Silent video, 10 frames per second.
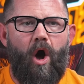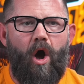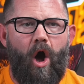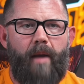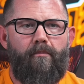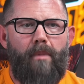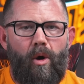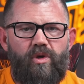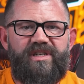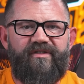on
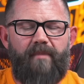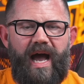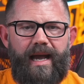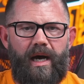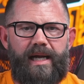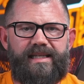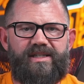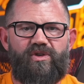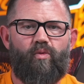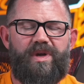most of my
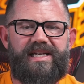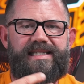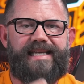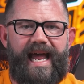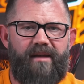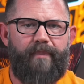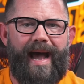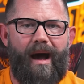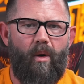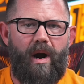hunts with a 10
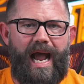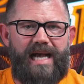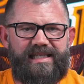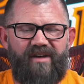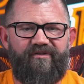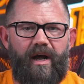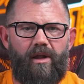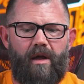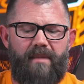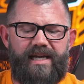power
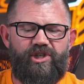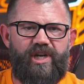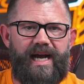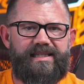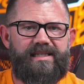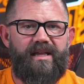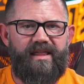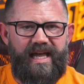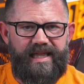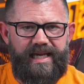SFL on my chest
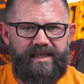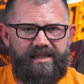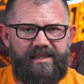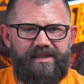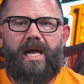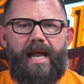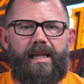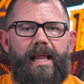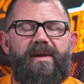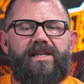than these.
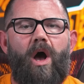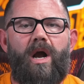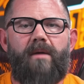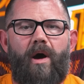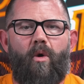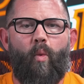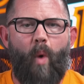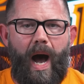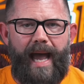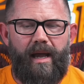And let me talk about
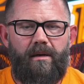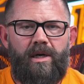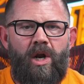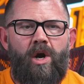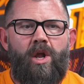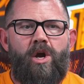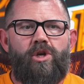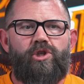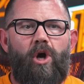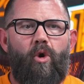why.
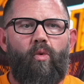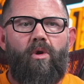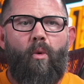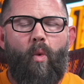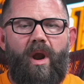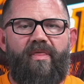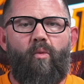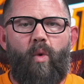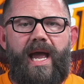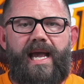So one of the
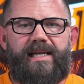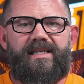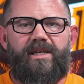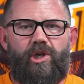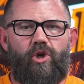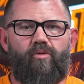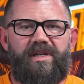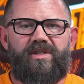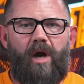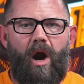ways
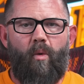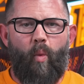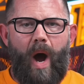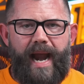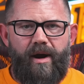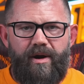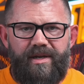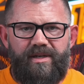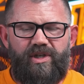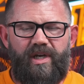humans are wired
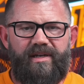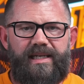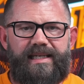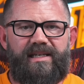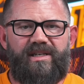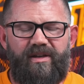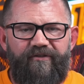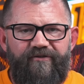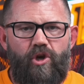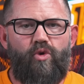to
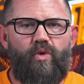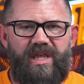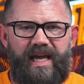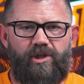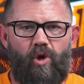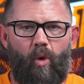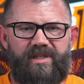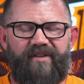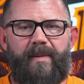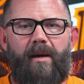view things or
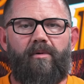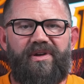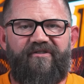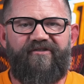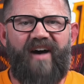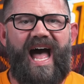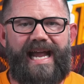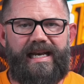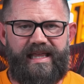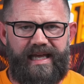to be able to
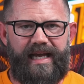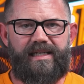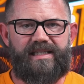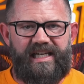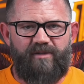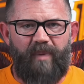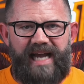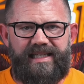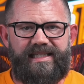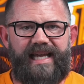find things is
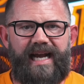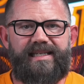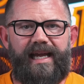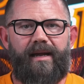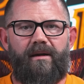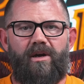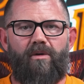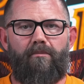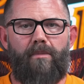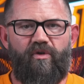by detecting
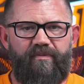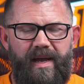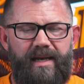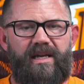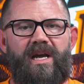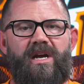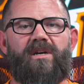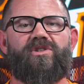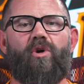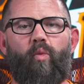movement.
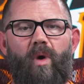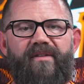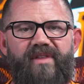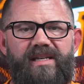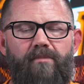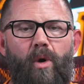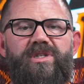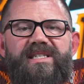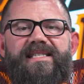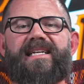So one of the
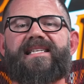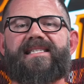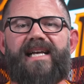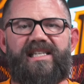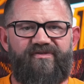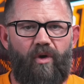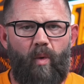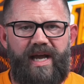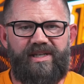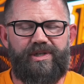most successful
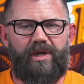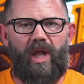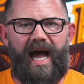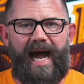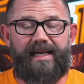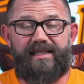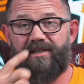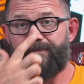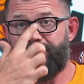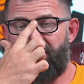ways to
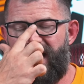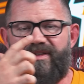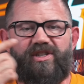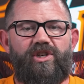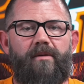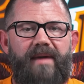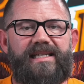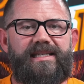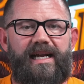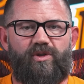glass, and this is going to
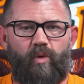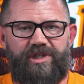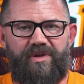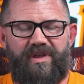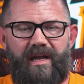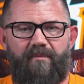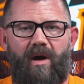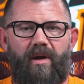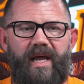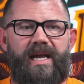make sense once you think
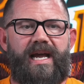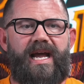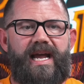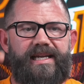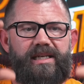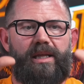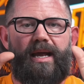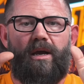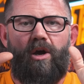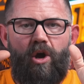about it, is to